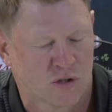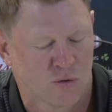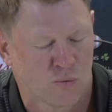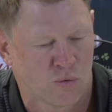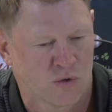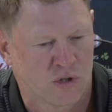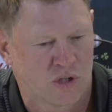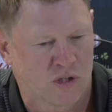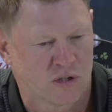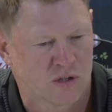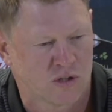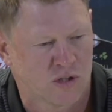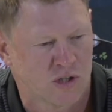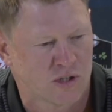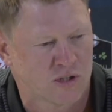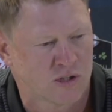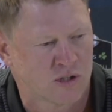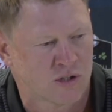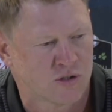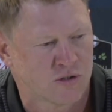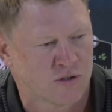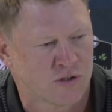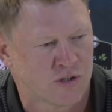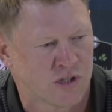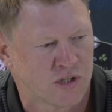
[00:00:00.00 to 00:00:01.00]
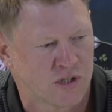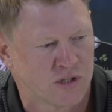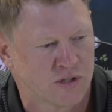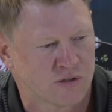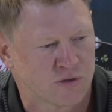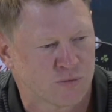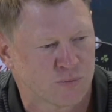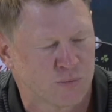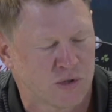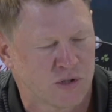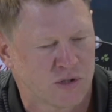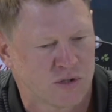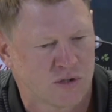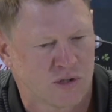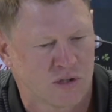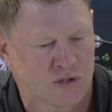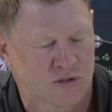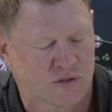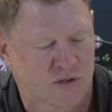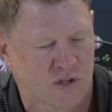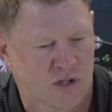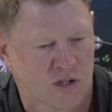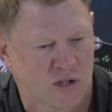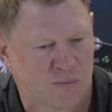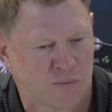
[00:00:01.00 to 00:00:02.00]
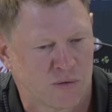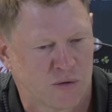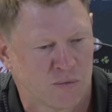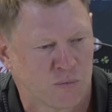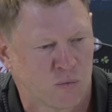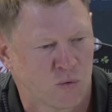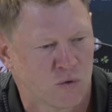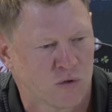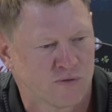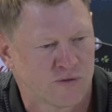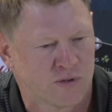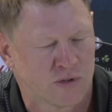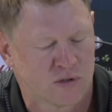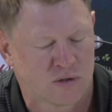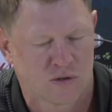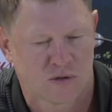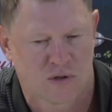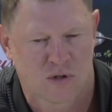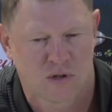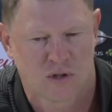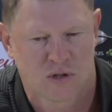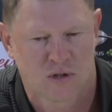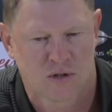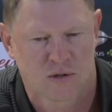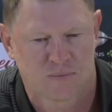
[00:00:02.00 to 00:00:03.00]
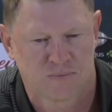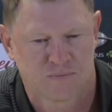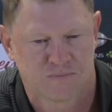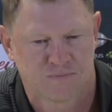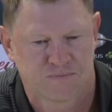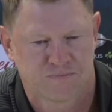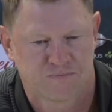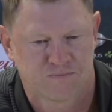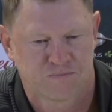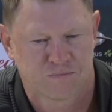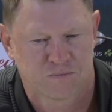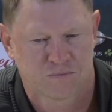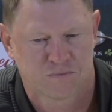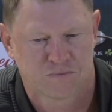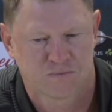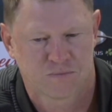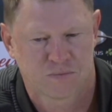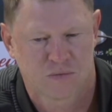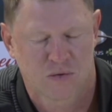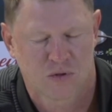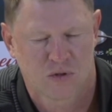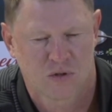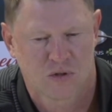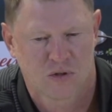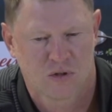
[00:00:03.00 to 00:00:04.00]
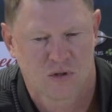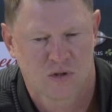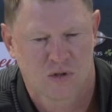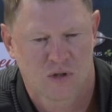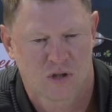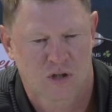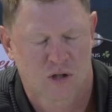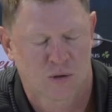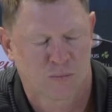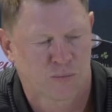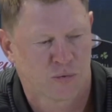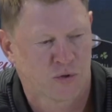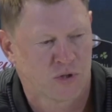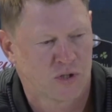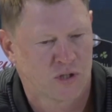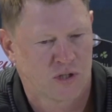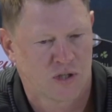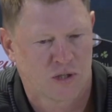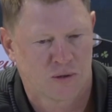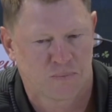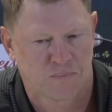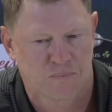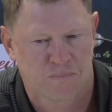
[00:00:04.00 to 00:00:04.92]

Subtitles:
That we did a lot of good things, but it's gotta be more of a complete game.